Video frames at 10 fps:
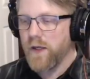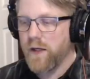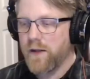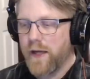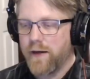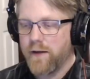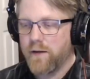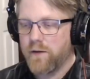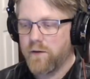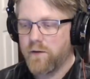That
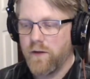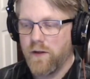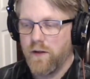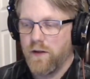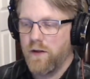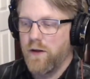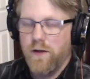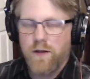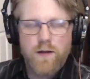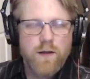is
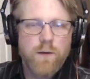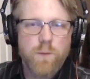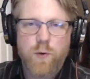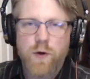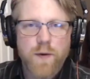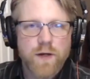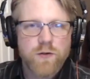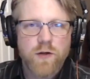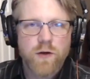pretty much